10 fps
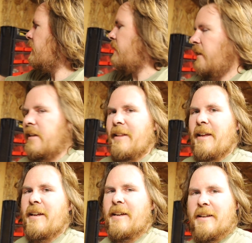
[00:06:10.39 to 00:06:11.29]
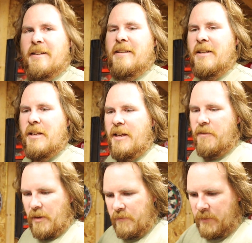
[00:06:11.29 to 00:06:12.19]
that, like, if
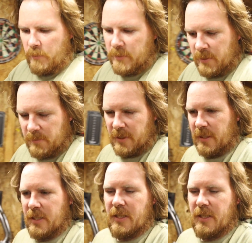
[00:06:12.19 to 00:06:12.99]
I film something